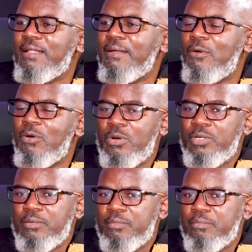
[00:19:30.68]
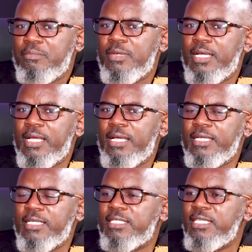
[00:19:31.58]
Or
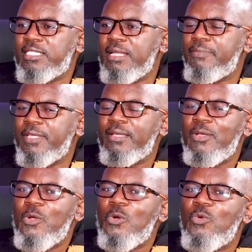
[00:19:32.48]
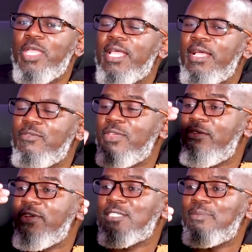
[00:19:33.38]
is it something, we have
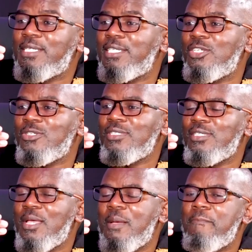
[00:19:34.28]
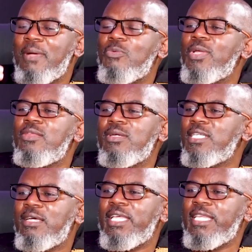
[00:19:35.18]
expectations, but we don't
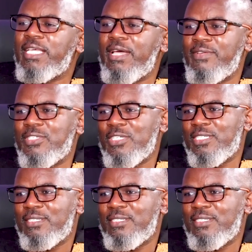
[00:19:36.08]
encourage it?